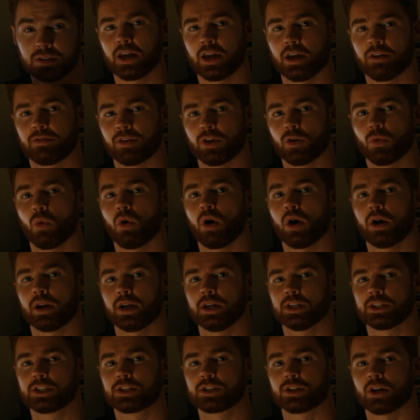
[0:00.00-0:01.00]
If you want
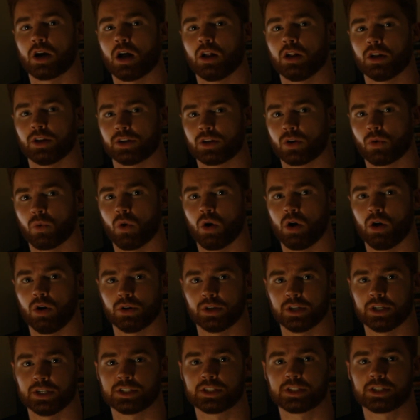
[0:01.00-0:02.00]
a solid
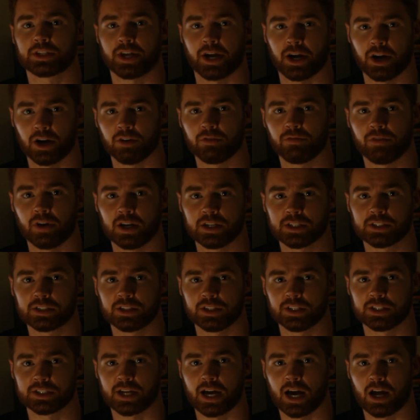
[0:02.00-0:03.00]
quality scare fest
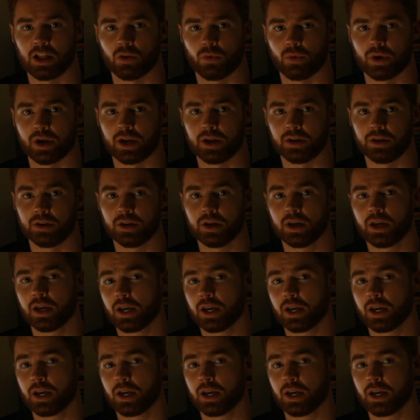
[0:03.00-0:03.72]
this Halloween,